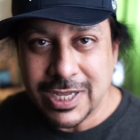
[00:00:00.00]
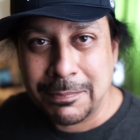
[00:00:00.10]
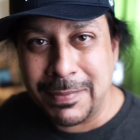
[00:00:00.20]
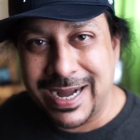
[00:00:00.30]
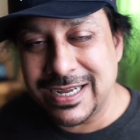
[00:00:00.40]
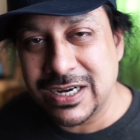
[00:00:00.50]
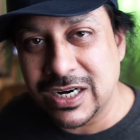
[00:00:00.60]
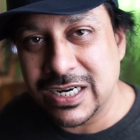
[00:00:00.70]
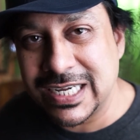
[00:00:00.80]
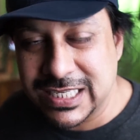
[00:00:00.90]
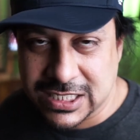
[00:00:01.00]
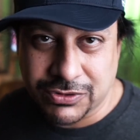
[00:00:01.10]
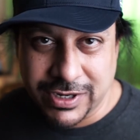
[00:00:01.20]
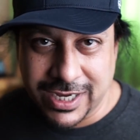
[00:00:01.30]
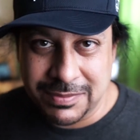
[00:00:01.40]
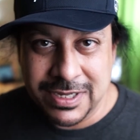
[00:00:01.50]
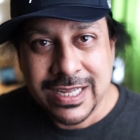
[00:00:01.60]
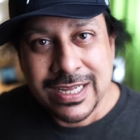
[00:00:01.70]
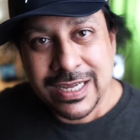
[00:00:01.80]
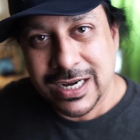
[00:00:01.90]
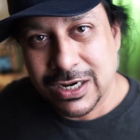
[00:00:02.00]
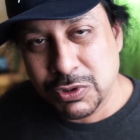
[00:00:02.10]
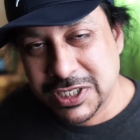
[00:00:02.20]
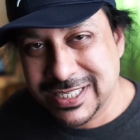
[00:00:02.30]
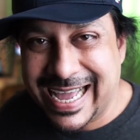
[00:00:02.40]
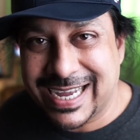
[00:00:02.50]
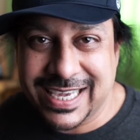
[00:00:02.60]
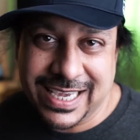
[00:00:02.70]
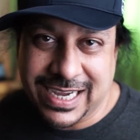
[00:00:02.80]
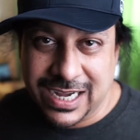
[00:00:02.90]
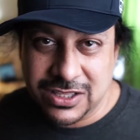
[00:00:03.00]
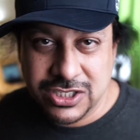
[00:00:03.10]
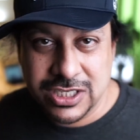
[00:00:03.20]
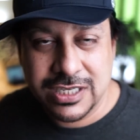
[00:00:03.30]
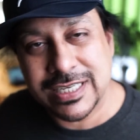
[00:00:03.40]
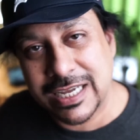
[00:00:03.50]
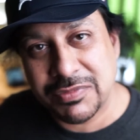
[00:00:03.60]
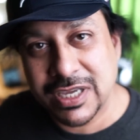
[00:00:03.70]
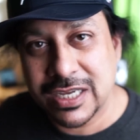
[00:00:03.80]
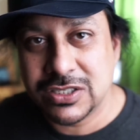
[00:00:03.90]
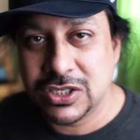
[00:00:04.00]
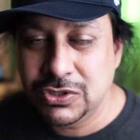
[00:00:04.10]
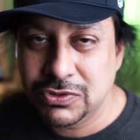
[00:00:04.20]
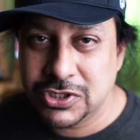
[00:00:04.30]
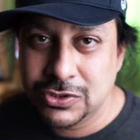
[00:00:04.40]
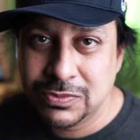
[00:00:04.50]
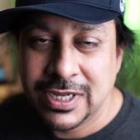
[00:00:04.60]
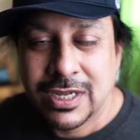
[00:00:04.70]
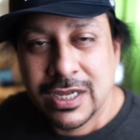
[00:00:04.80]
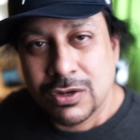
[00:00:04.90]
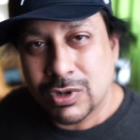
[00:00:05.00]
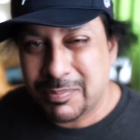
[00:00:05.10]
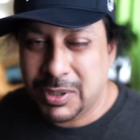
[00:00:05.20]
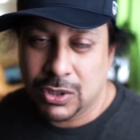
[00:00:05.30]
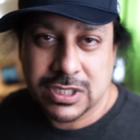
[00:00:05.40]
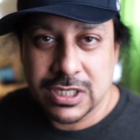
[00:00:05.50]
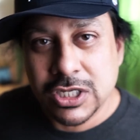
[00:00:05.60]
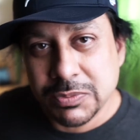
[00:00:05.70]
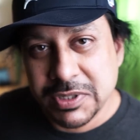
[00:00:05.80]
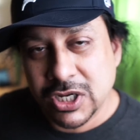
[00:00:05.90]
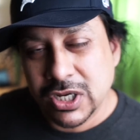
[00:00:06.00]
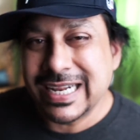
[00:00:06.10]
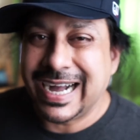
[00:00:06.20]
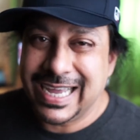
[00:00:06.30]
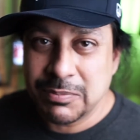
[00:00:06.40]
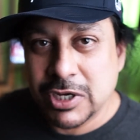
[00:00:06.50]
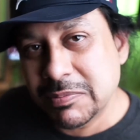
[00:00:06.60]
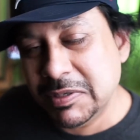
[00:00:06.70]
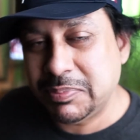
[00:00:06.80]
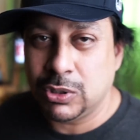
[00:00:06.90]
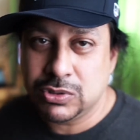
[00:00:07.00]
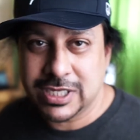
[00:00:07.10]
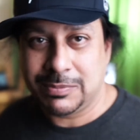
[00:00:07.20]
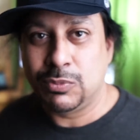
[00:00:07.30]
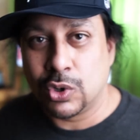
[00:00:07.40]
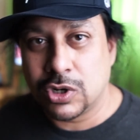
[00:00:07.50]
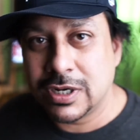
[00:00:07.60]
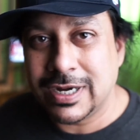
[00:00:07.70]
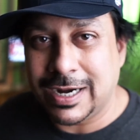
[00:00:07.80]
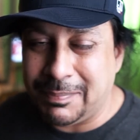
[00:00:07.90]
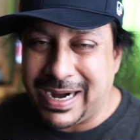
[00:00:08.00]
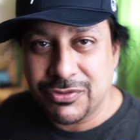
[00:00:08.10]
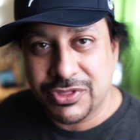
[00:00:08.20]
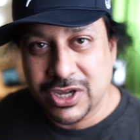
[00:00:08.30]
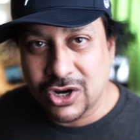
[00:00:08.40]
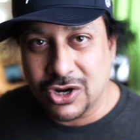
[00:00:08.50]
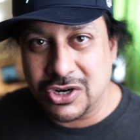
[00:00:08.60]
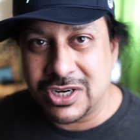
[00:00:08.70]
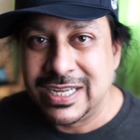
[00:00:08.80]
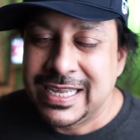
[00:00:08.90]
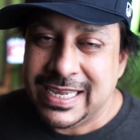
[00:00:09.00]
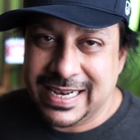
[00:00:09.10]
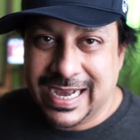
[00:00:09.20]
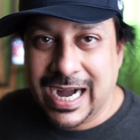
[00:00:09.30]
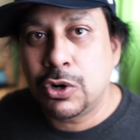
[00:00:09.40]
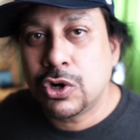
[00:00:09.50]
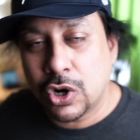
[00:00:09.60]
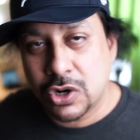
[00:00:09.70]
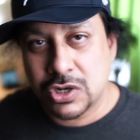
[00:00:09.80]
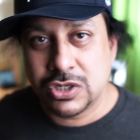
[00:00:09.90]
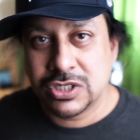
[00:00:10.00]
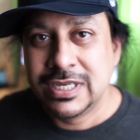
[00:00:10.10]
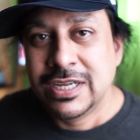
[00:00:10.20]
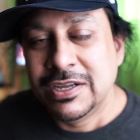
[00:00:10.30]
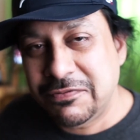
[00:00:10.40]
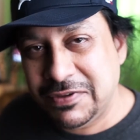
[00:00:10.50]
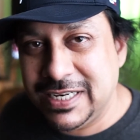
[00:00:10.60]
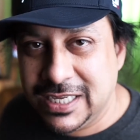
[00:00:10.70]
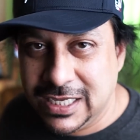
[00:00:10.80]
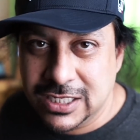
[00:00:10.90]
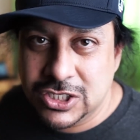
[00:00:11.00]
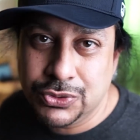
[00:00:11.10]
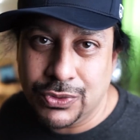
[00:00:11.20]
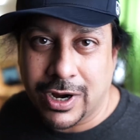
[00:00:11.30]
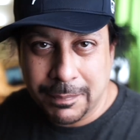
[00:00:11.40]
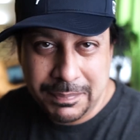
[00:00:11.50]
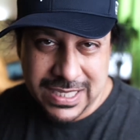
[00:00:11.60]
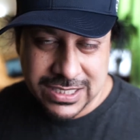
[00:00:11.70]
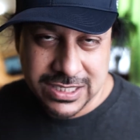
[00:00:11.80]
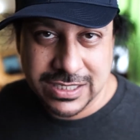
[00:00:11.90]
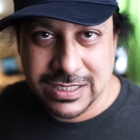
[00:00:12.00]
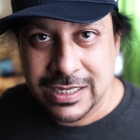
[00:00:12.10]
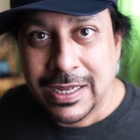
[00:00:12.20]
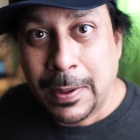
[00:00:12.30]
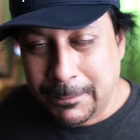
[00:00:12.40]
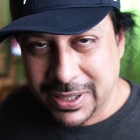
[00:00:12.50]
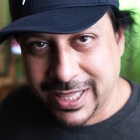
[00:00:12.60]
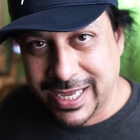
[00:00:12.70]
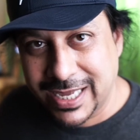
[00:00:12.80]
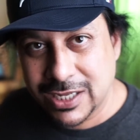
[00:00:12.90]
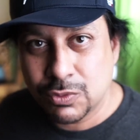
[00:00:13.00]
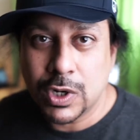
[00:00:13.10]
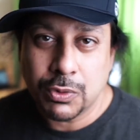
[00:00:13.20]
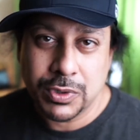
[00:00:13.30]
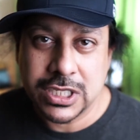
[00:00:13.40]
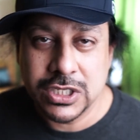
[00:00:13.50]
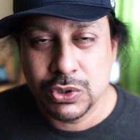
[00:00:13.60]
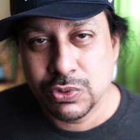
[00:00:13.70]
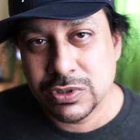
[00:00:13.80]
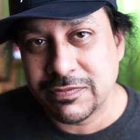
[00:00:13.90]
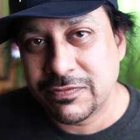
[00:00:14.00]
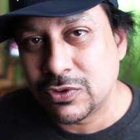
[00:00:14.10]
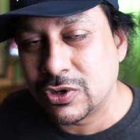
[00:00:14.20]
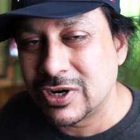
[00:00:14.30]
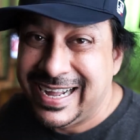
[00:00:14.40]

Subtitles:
my Instagram, which is at Cakeologi, same thing as the YouTube, where I posted a little bit on it. I am going to be posting more about the car and how cars fit into our business plan, what we can use them for,